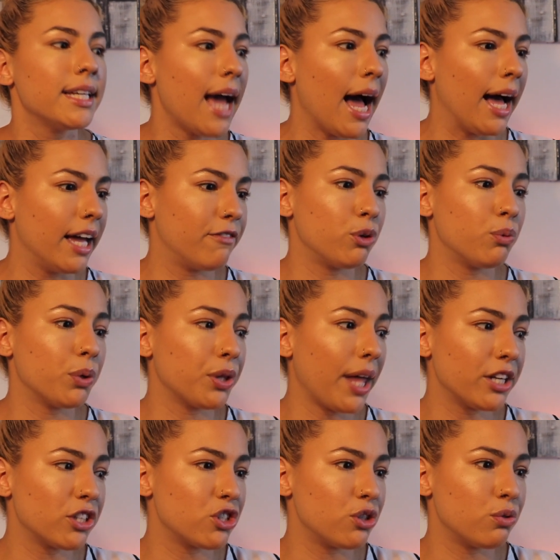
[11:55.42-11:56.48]
yeah, if you would
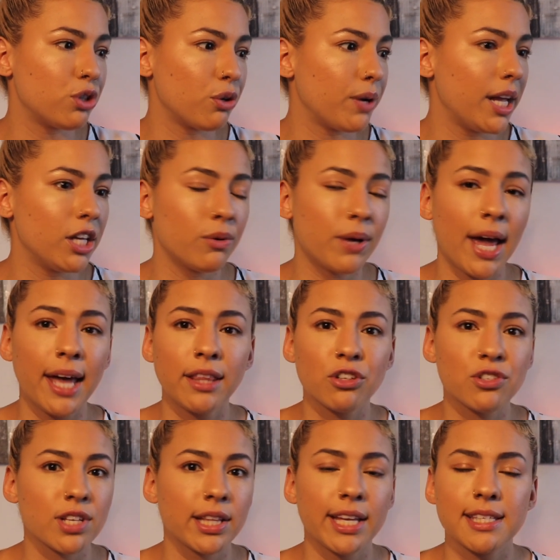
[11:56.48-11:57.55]
like to donate, you can.
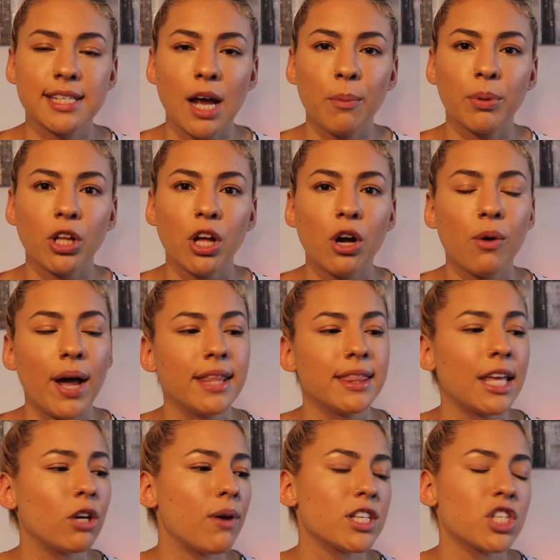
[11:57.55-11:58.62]
There's the links down below. And
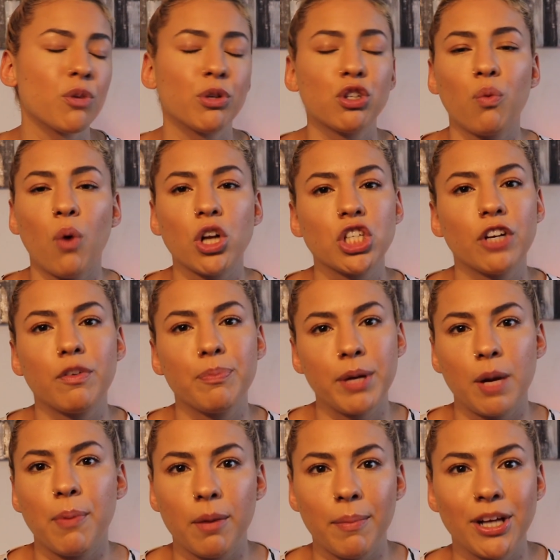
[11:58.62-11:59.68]
thank you guys so much for watching, for
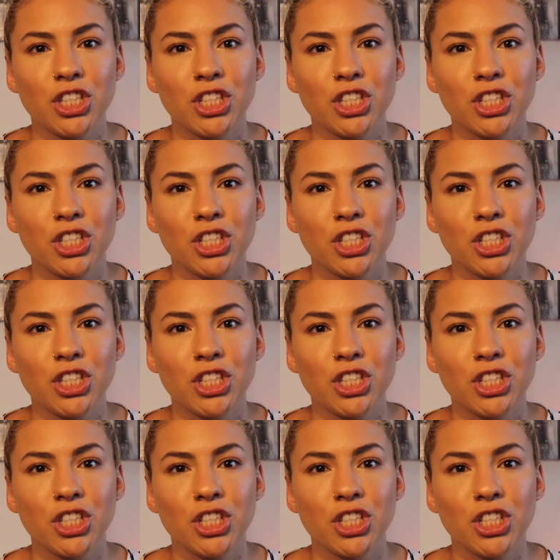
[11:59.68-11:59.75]
being a part of my